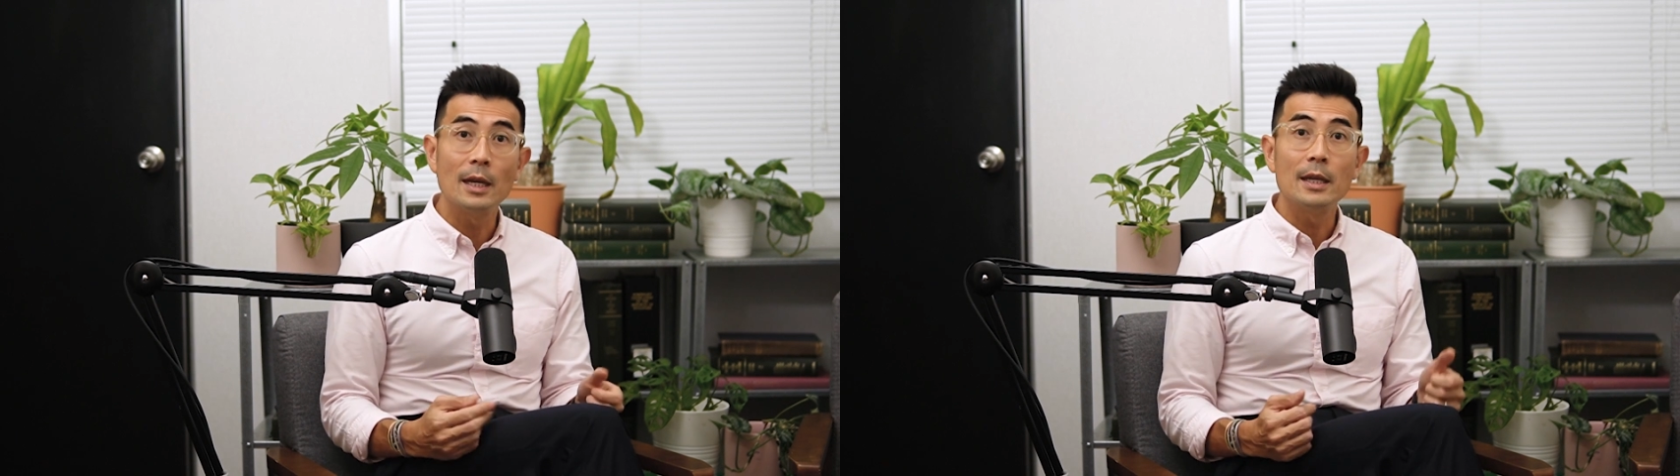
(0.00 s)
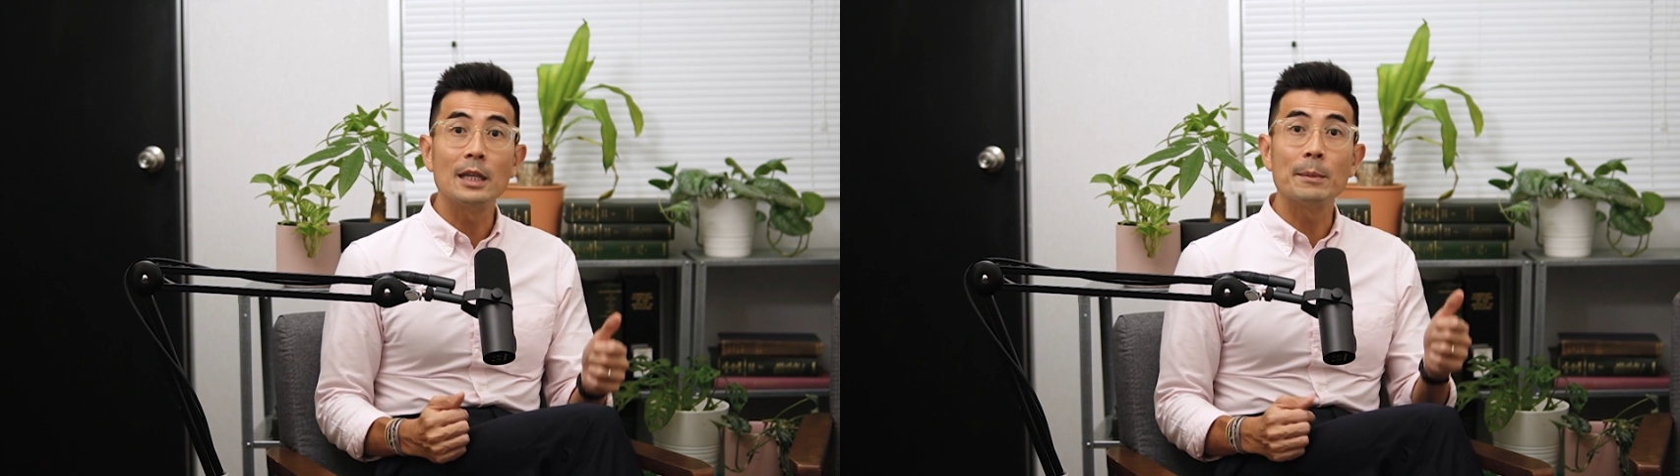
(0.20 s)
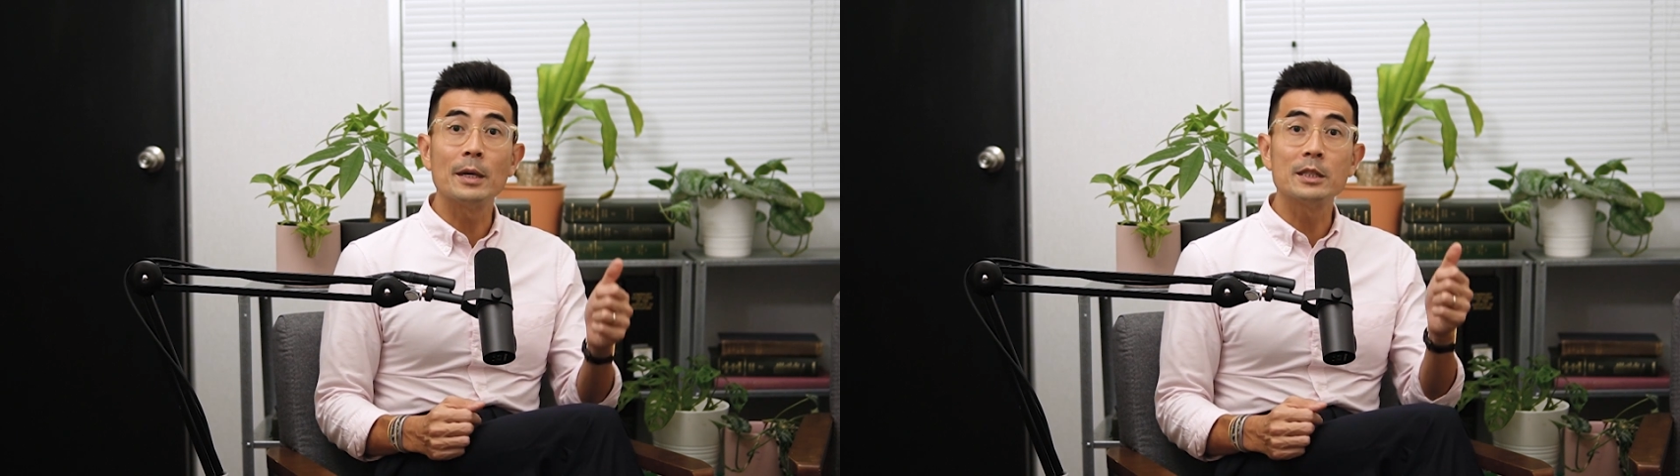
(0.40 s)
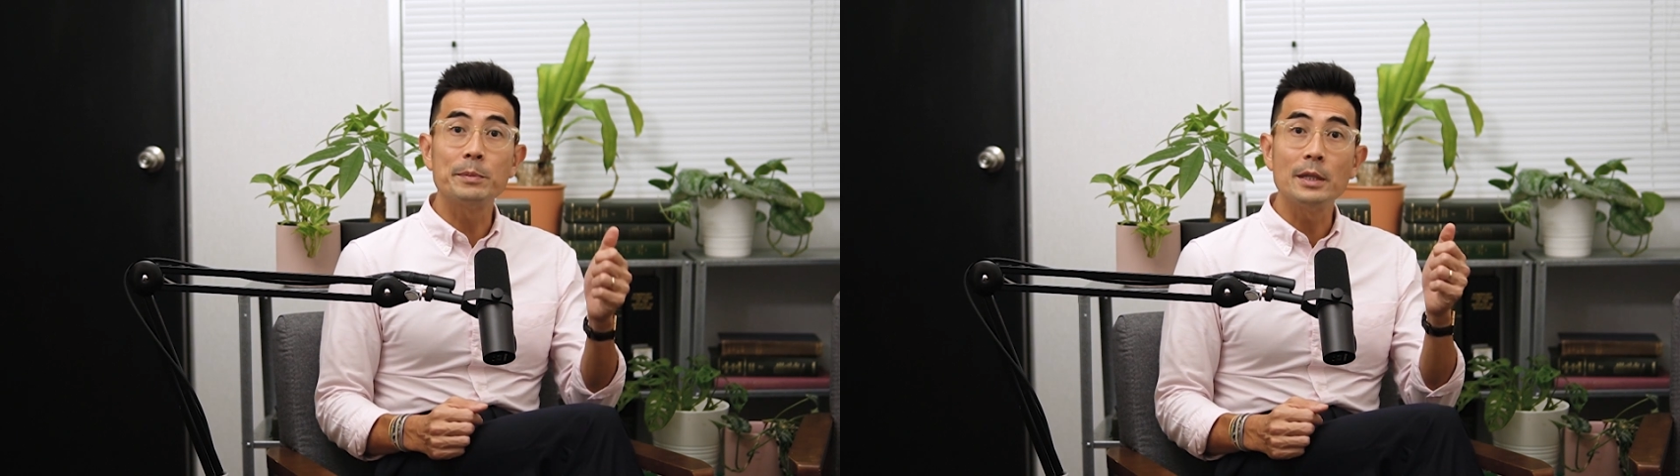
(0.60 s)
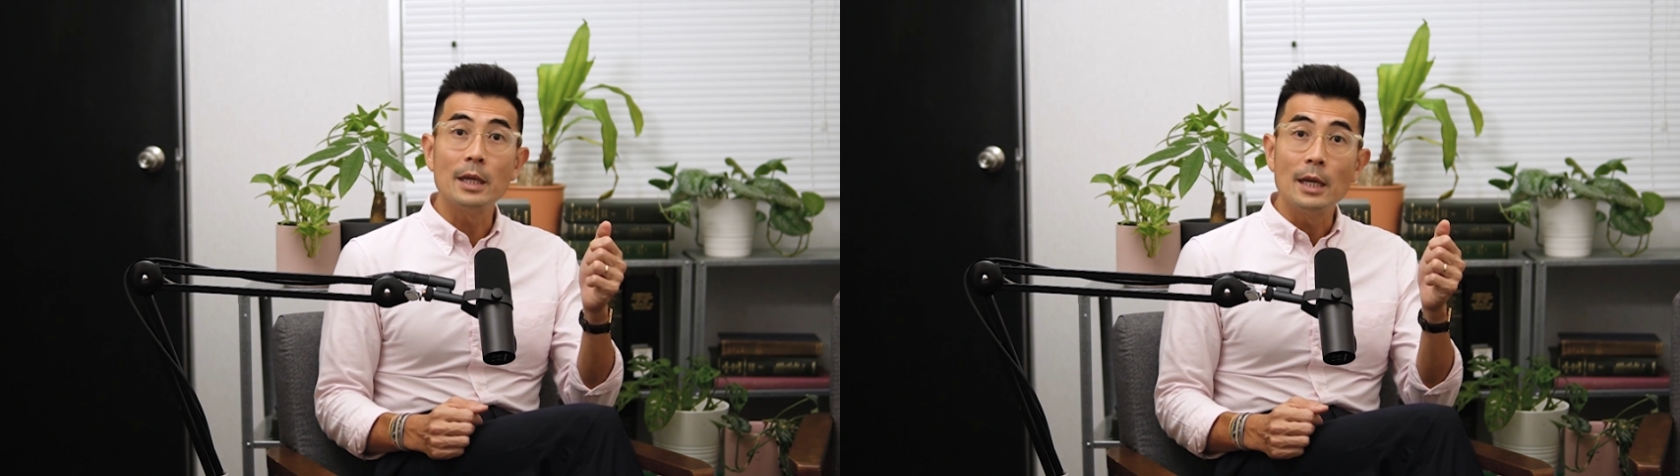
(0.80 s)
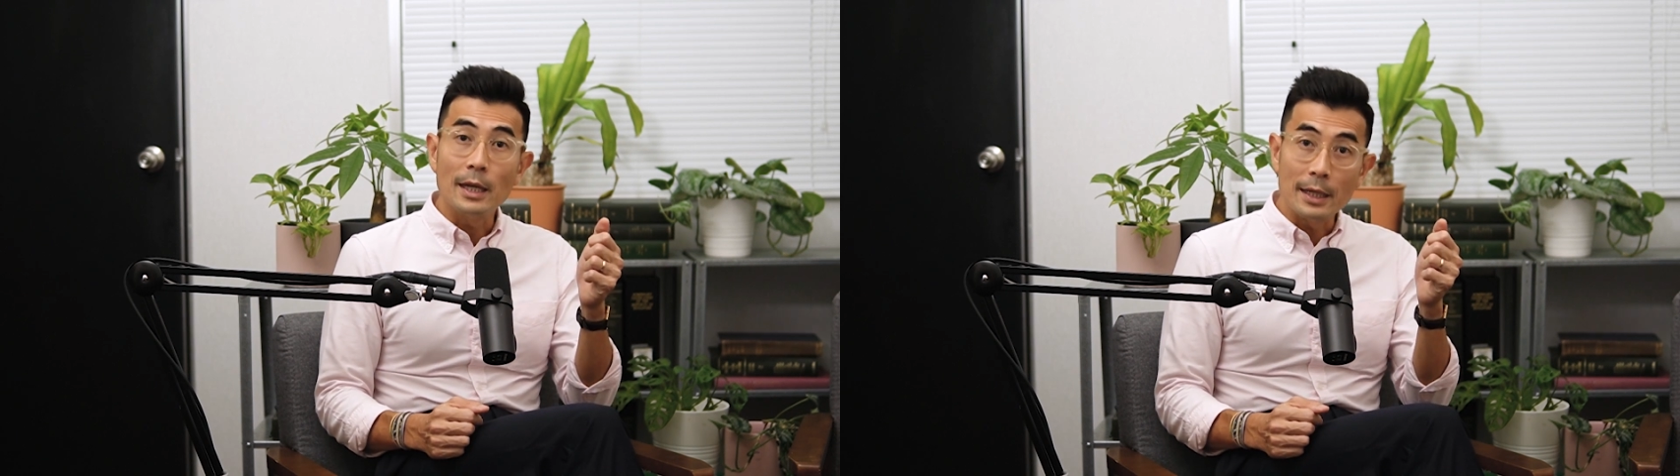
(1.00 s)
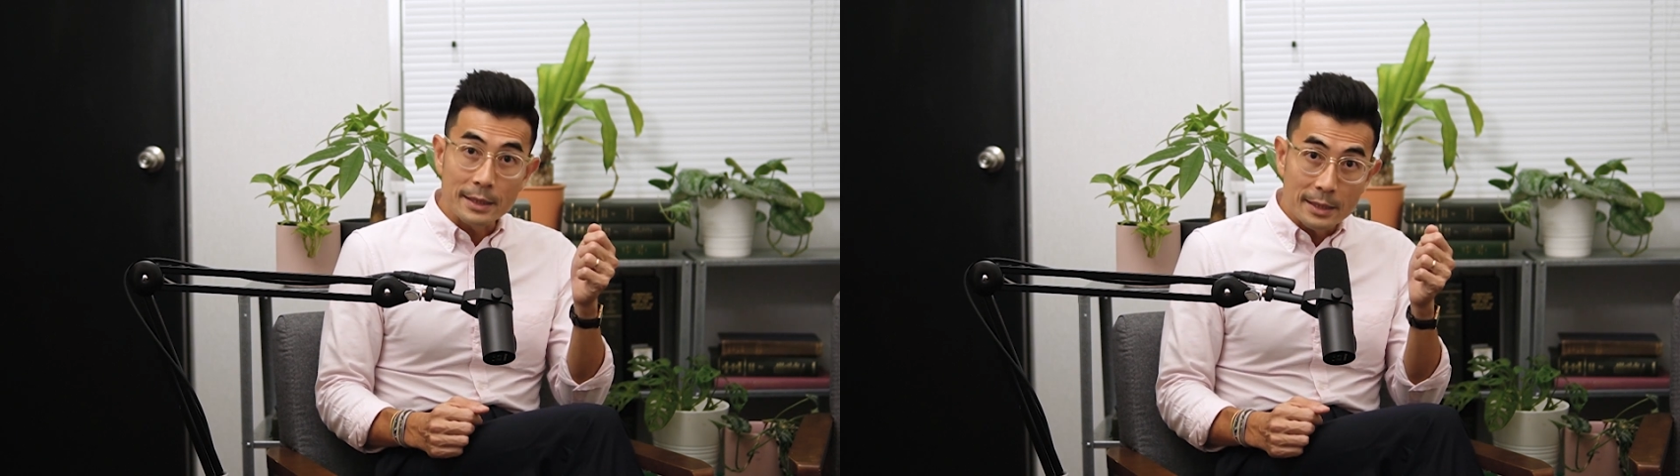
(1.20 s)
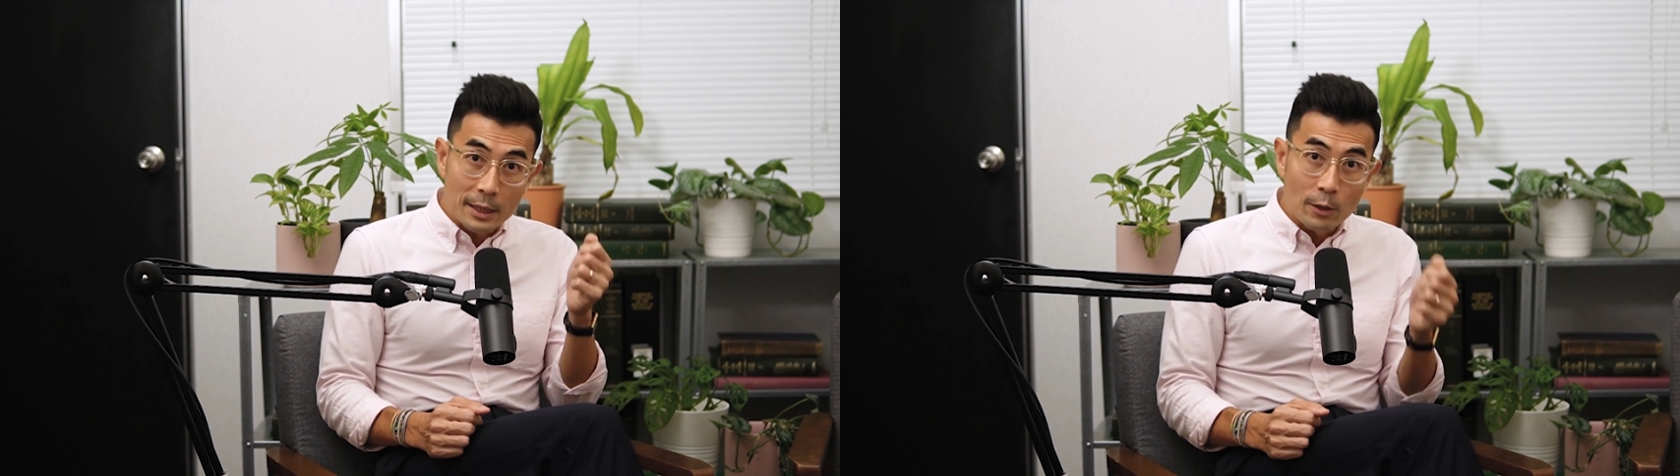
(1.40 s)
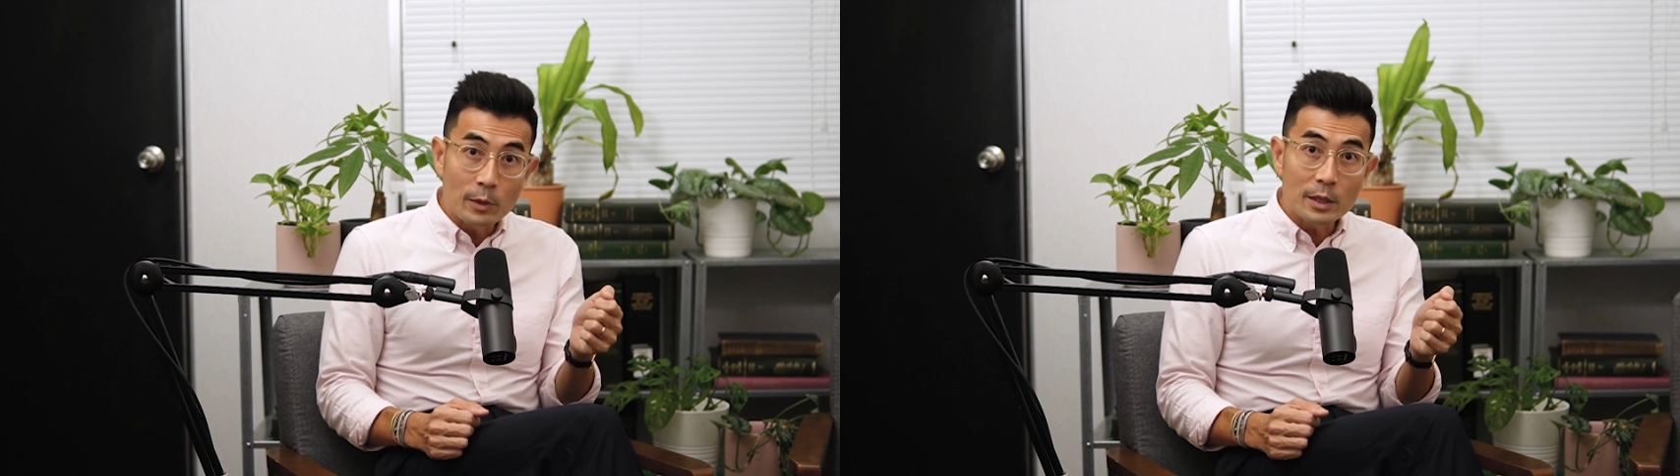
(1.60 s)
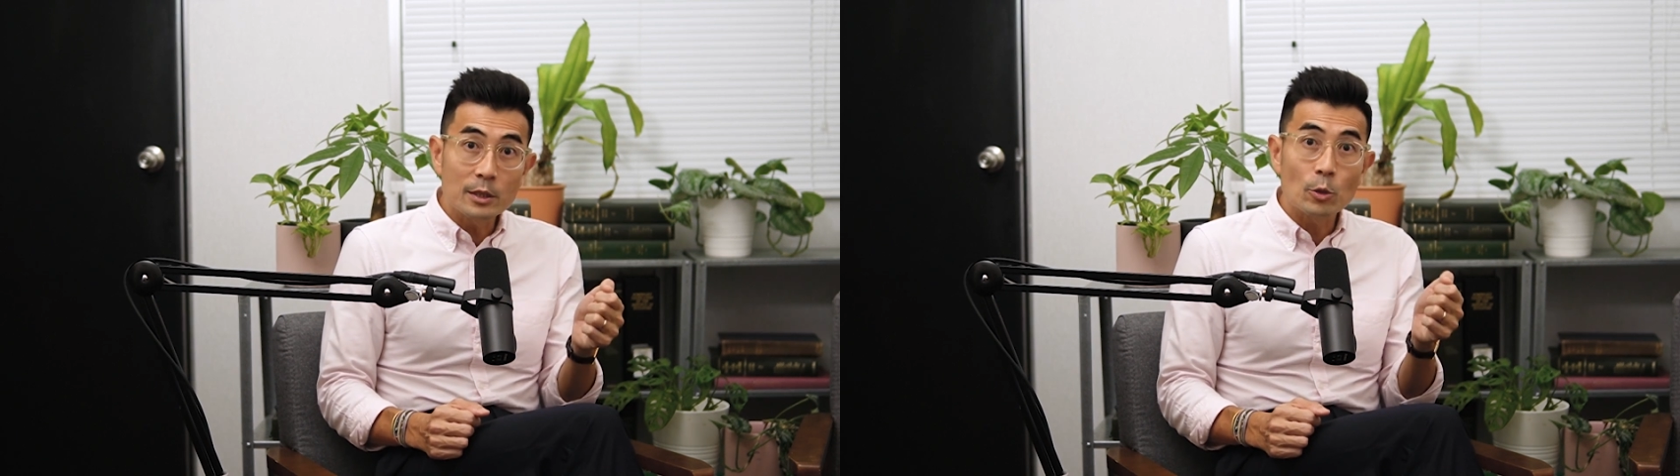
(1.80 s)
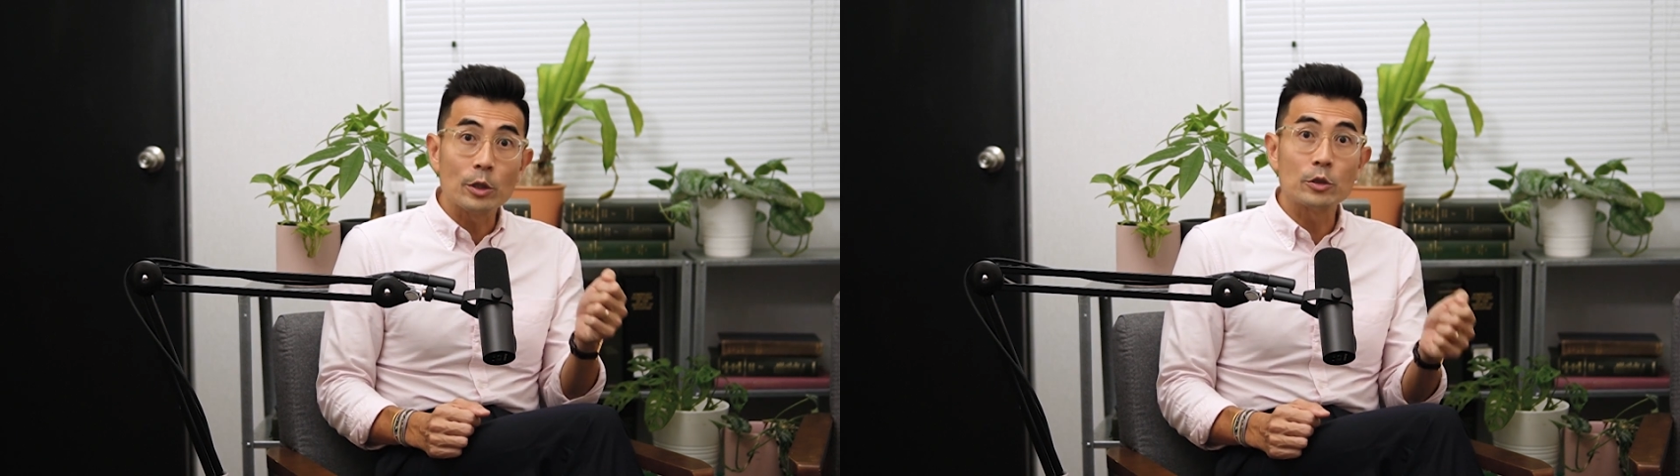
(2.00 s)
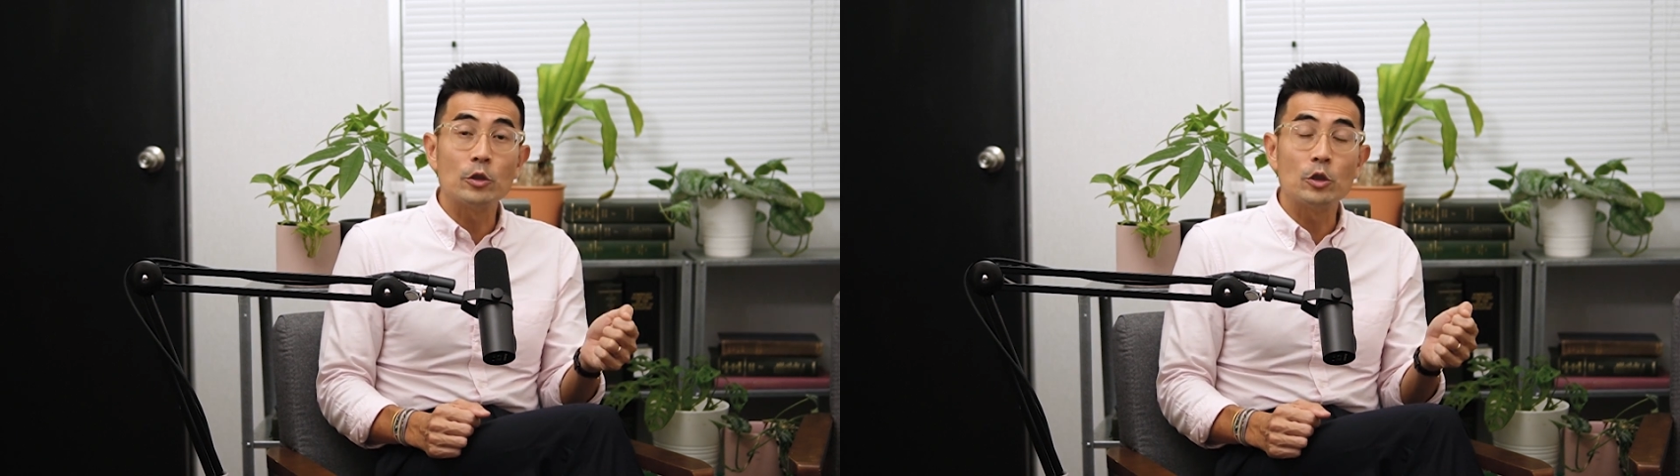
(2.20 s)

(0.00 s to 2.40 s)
There must be a serious question